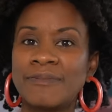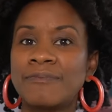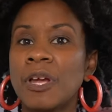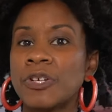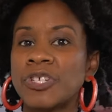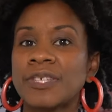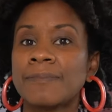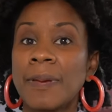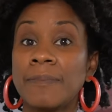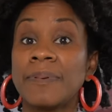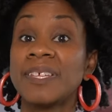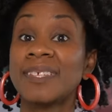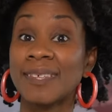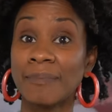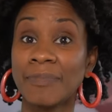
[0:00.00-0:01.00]
there just may
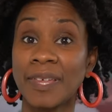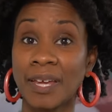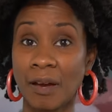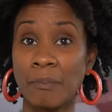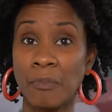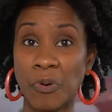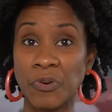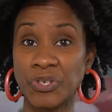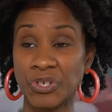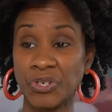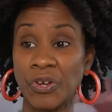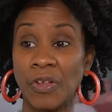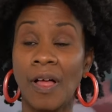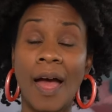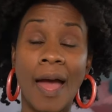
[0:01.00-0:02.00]
be something
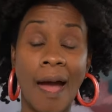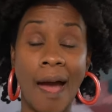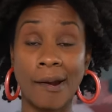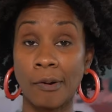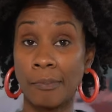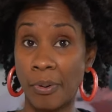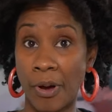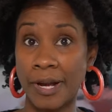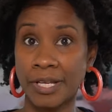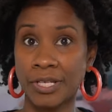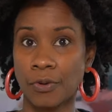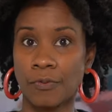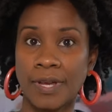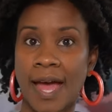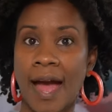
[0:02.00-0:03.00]
emotional and our bodies
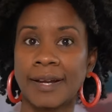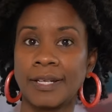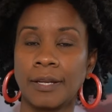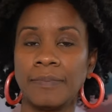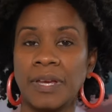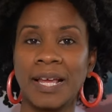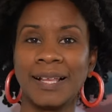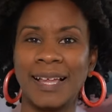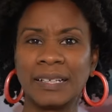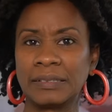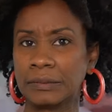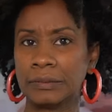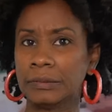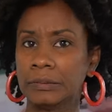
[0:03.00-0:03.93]
are reacting being like